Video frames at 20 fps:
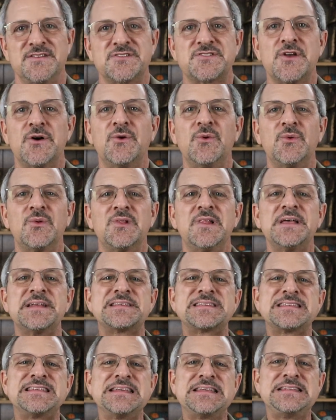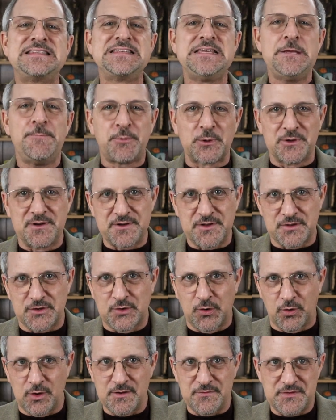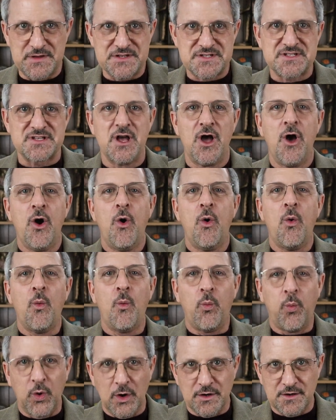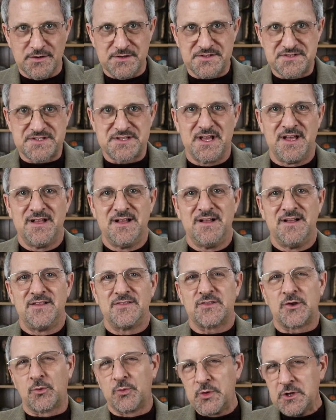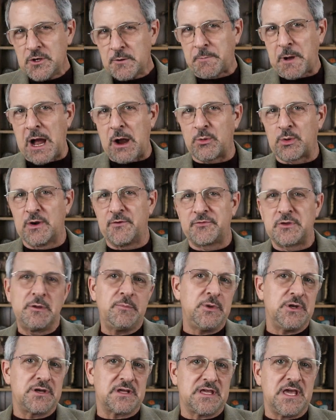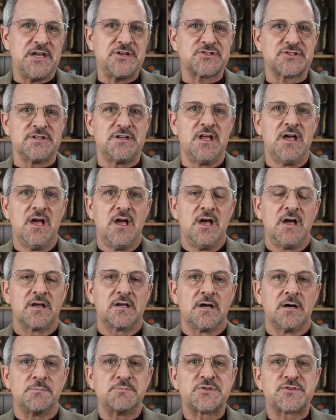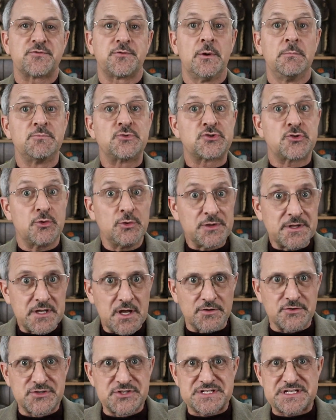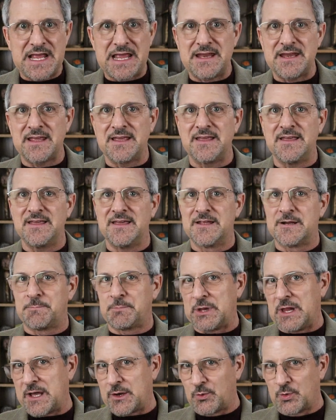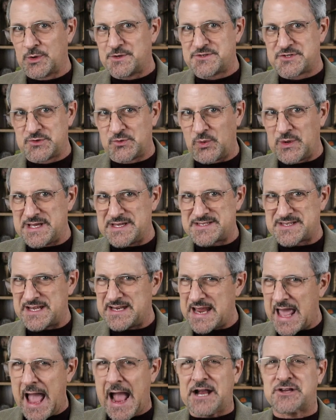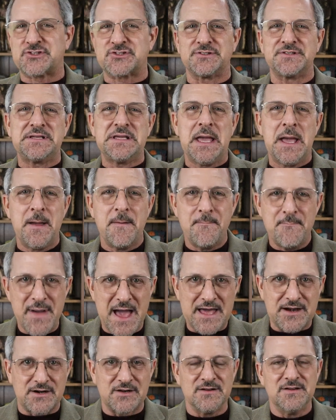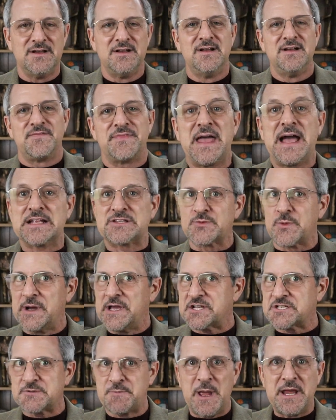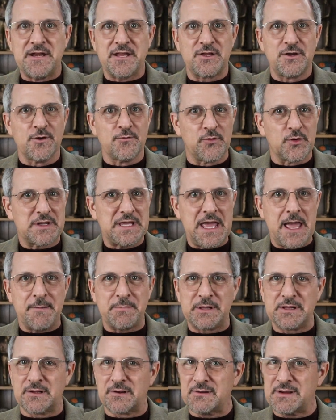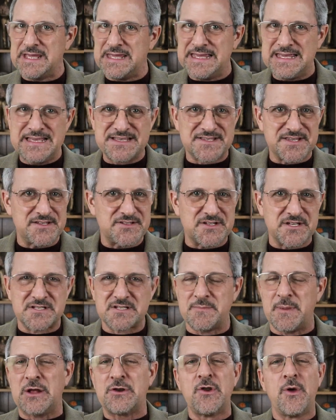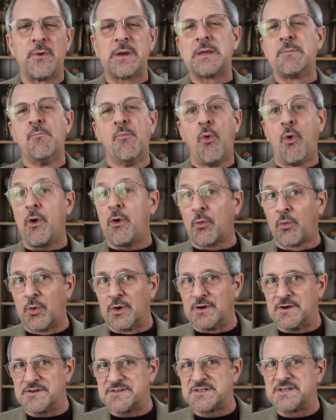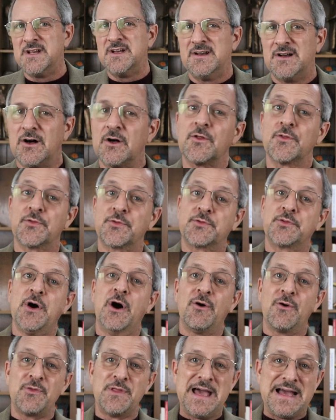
So let's dig deeper into the core of this words. The real power of communication comes from truly understanding and applying words in ways that actually matter. That's why expanding your vocabulary isn't just about knowing more words, although